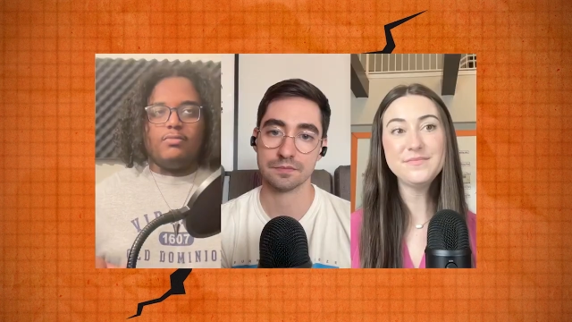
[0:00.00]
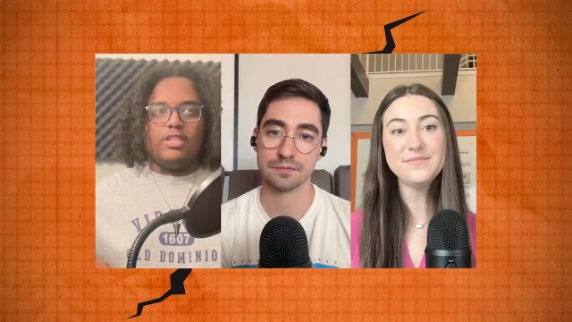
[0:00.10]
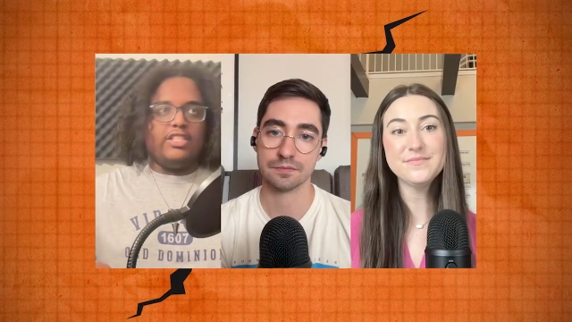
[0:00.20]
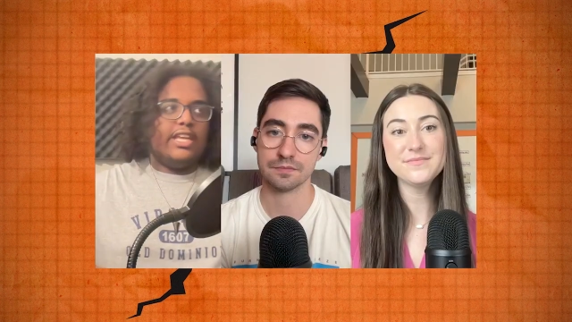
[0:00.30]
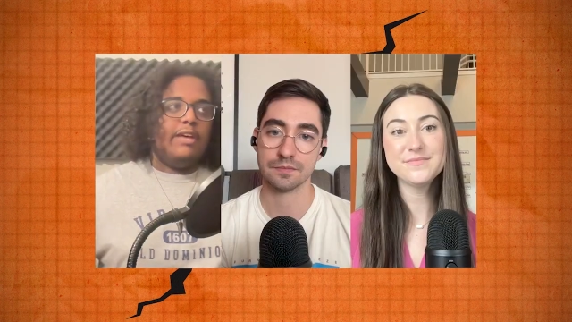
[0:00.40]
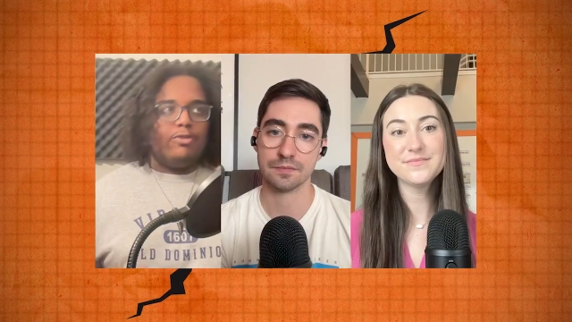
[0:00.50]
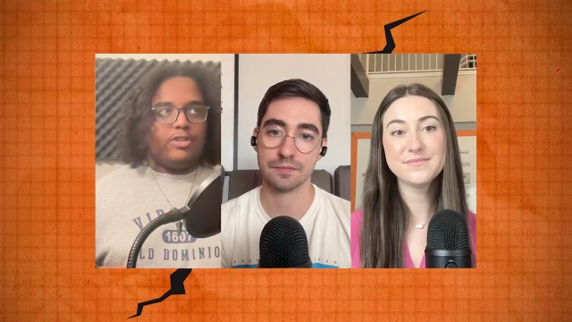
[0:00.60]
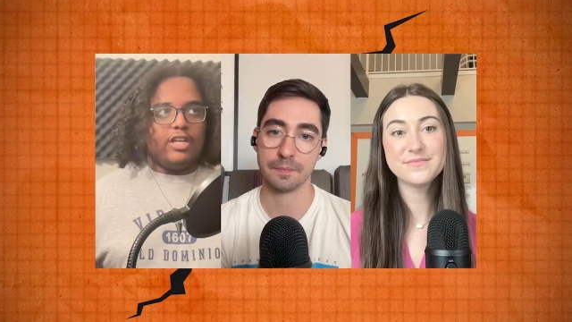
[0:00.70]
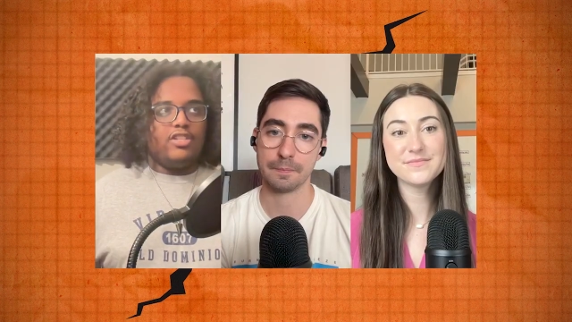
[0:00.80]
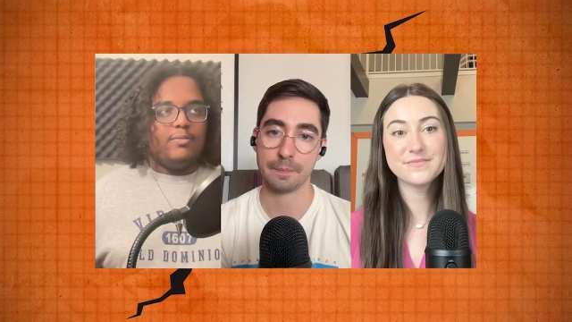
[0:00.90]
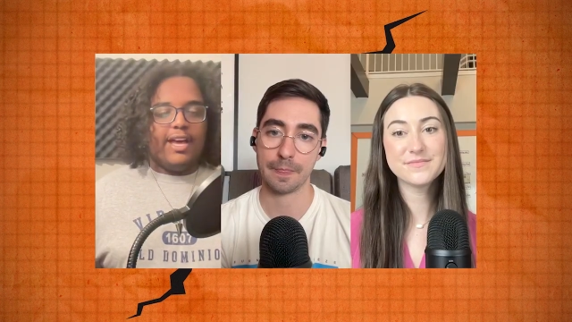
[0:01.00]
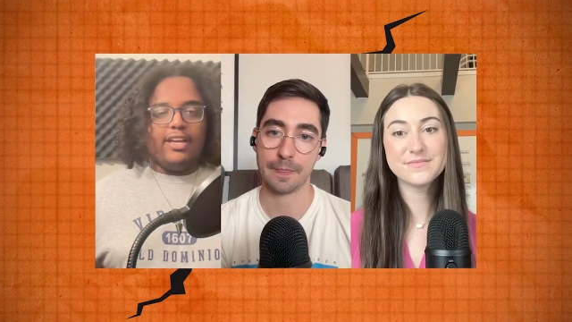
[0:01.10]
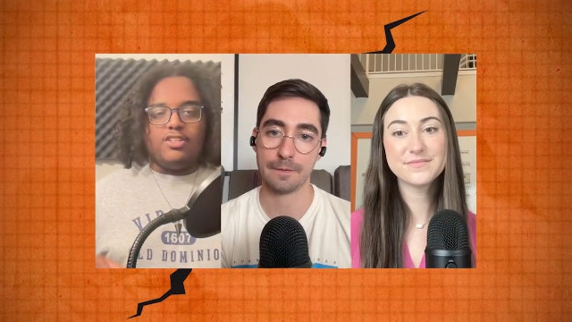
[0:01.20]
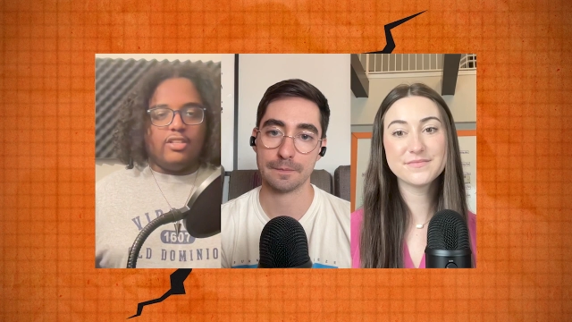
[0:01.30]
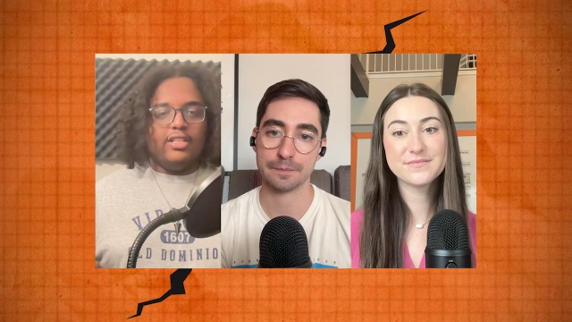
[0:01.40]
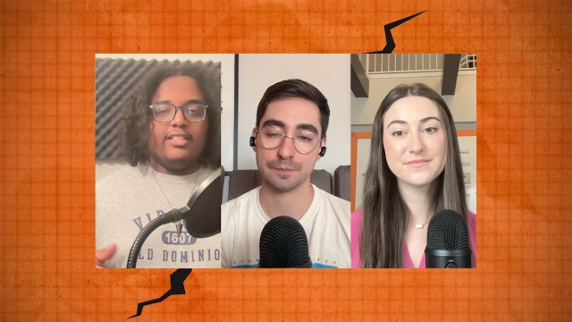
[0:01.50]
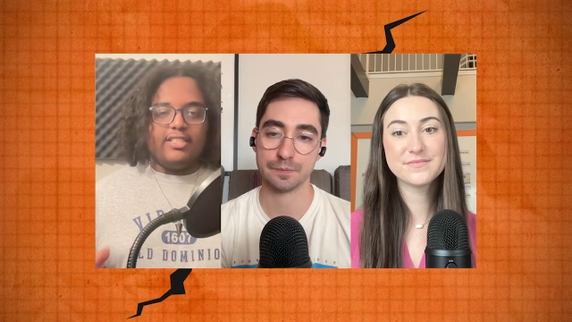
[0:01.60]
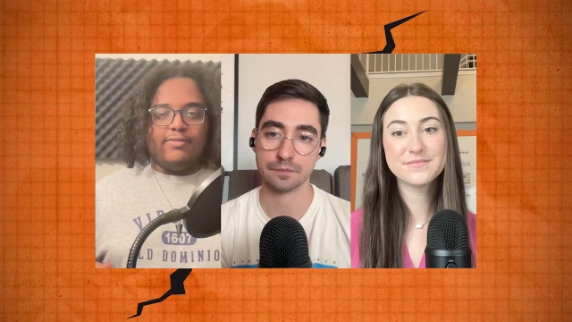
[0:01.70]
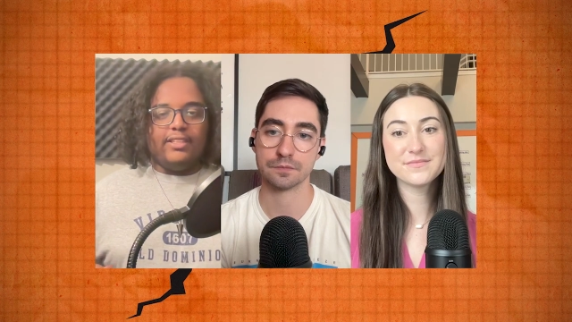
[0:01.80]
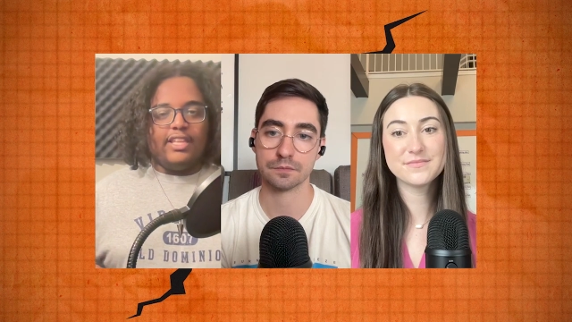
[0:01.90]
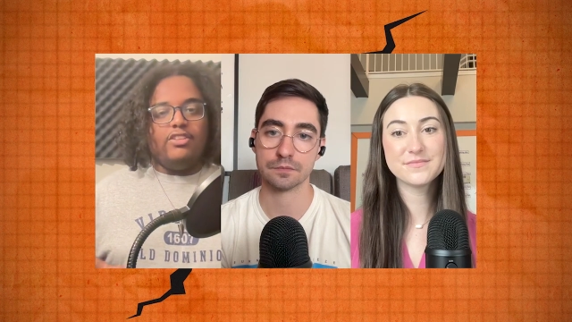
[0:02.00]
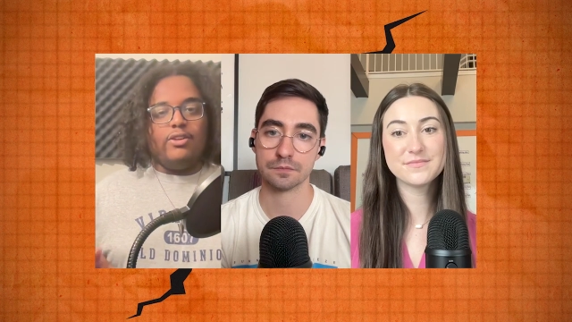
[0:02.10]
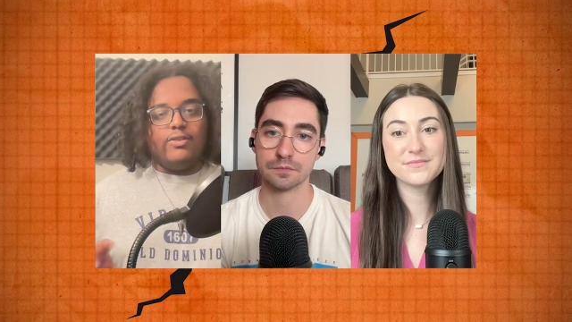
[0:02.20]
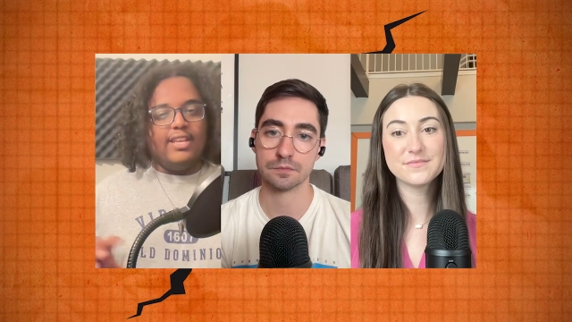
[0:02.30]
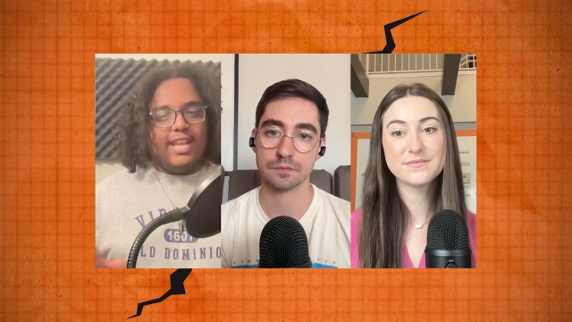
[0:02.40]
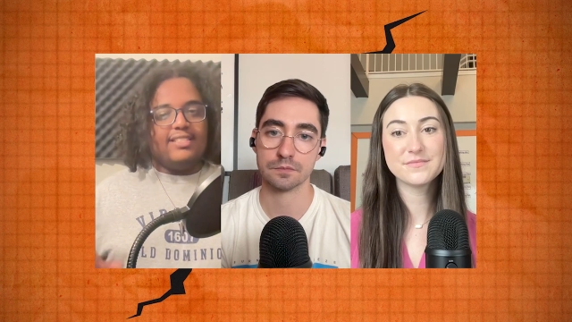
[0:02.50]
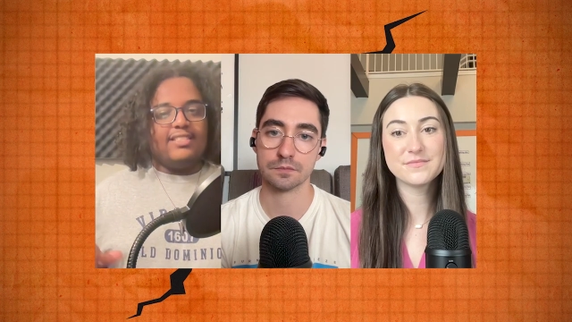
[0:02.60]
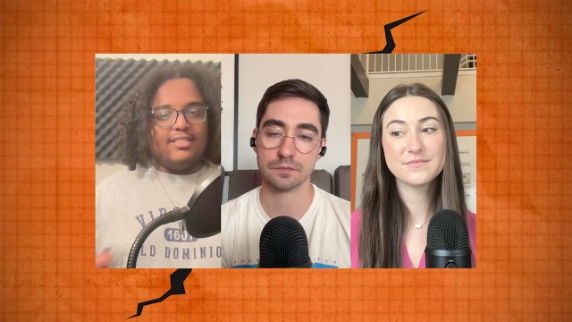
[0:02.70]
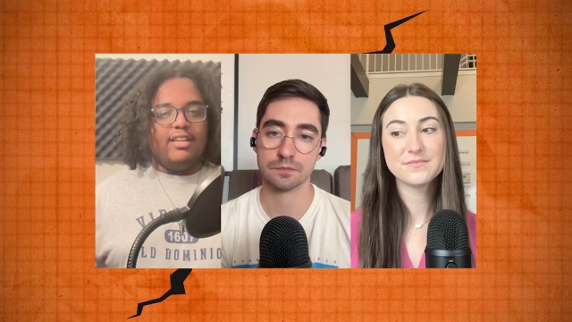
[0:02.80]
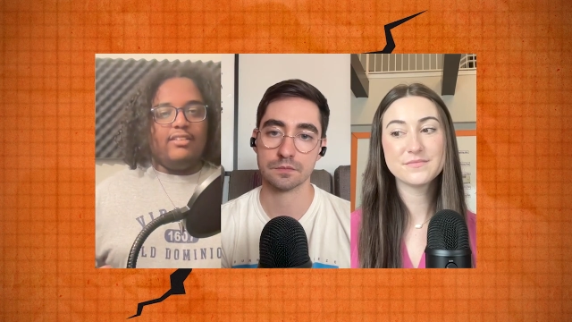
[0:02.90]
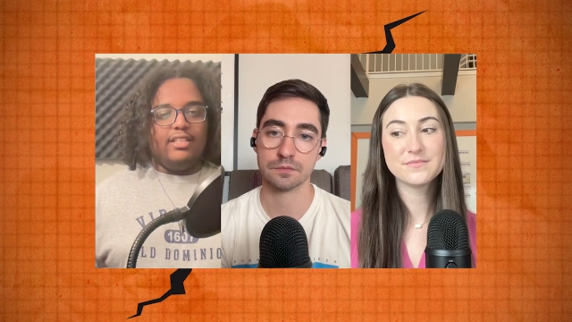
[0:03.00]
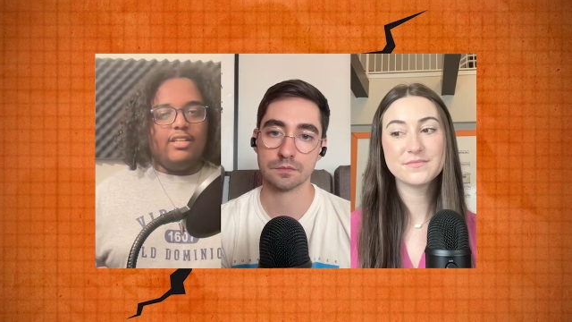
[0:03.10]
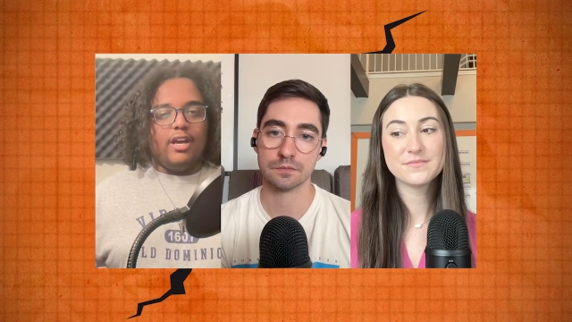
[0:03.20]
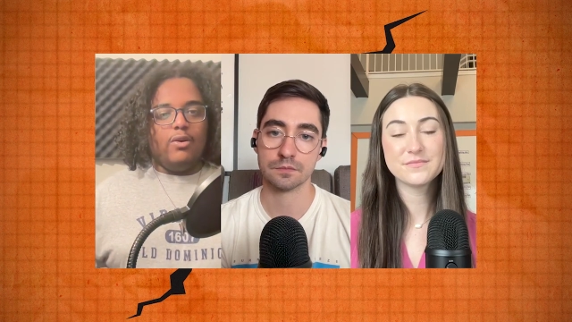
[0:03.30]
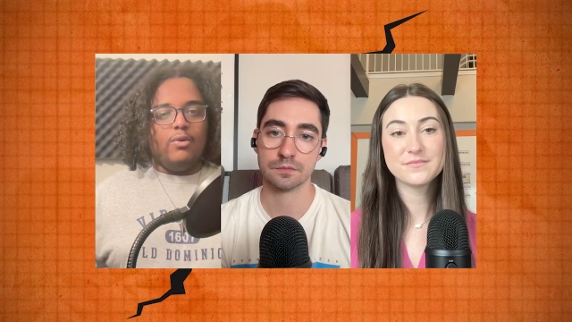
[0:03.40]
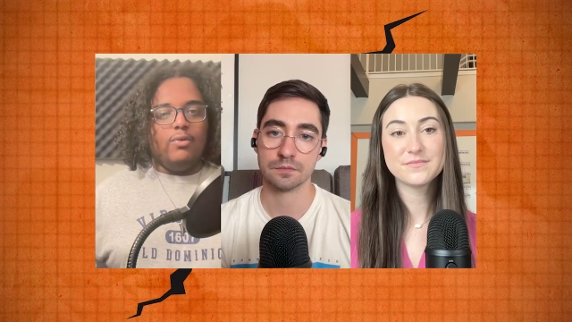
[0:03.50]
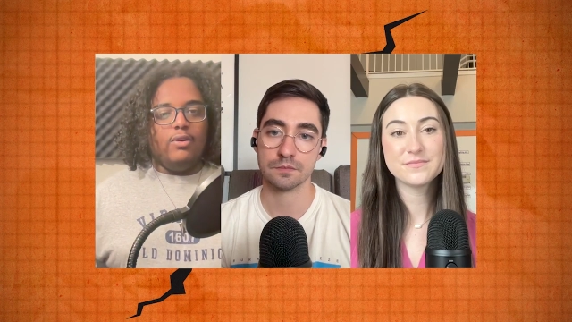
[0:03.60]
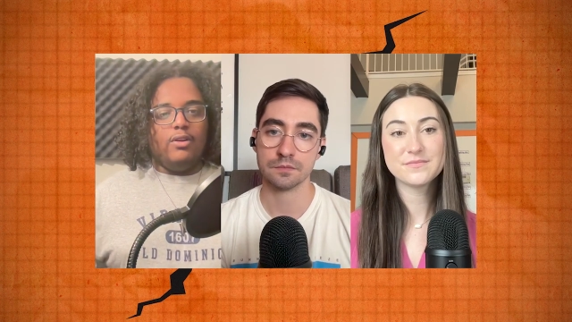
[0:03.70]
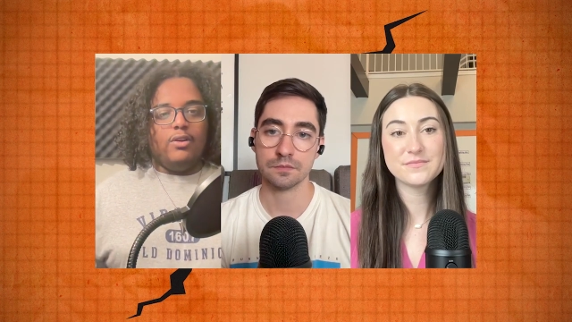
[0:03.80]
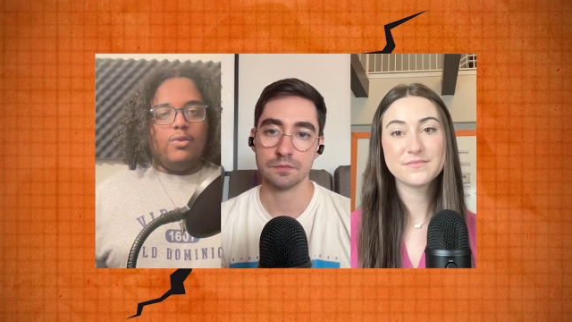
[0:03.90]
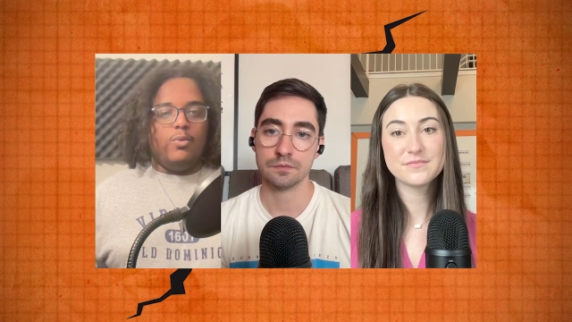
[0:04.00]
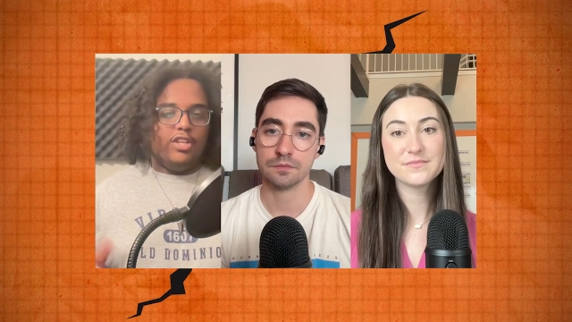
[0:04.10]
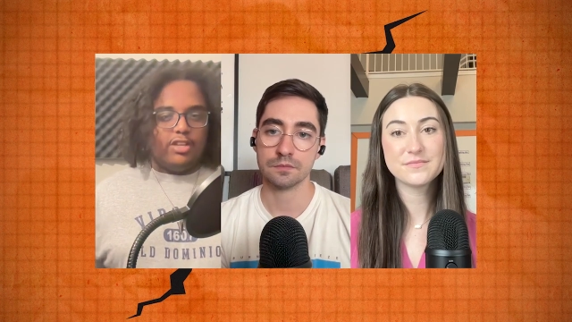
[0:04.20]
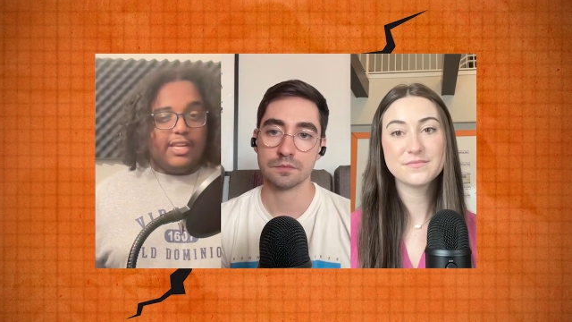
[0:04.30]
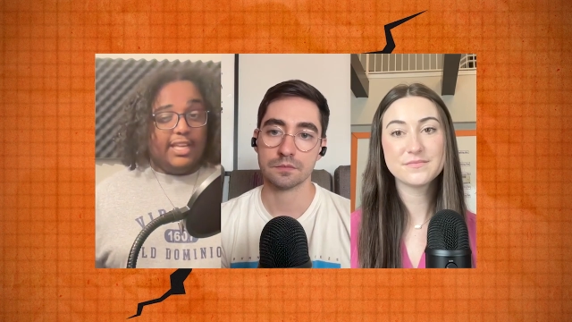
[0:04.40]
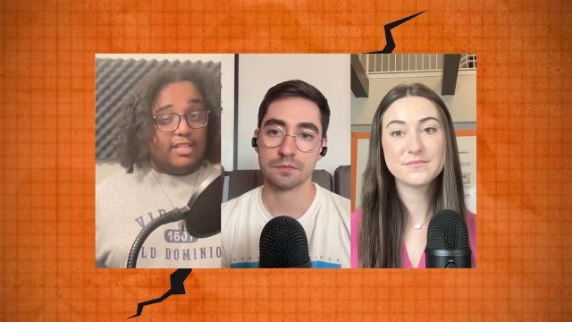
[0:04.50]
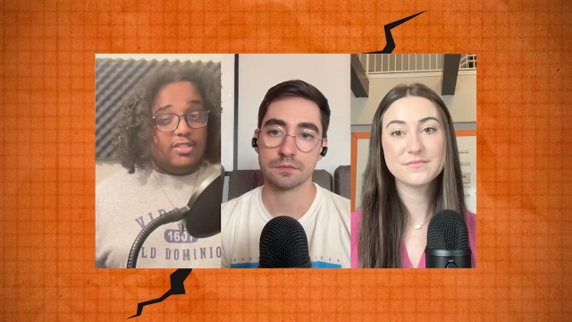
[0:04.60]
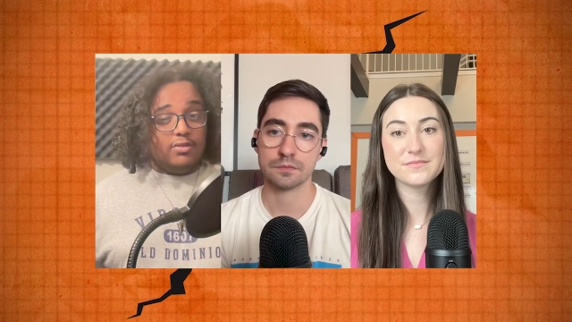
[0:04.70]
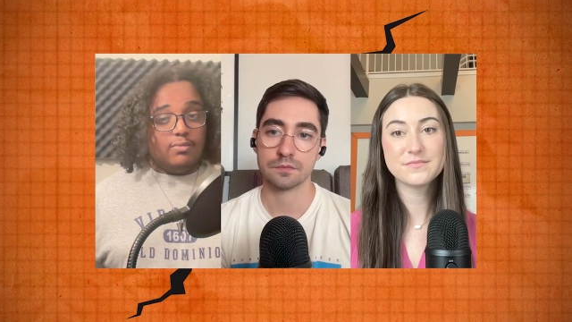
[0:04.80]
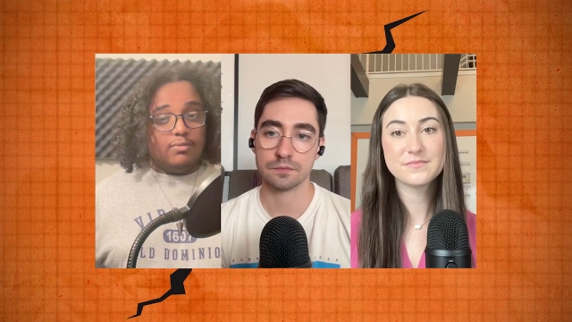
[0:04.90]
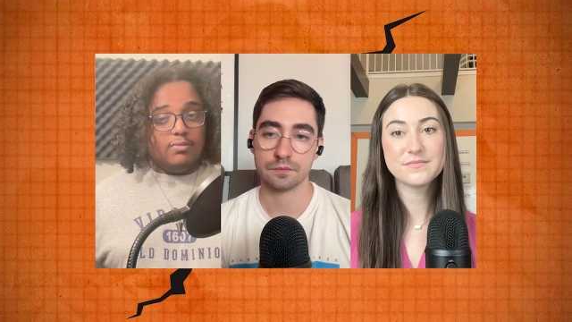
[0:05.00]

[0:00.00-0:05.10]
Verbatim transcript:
Speaker 1: say a production package and like stuff like that, you don't necessarily know what you're getting into,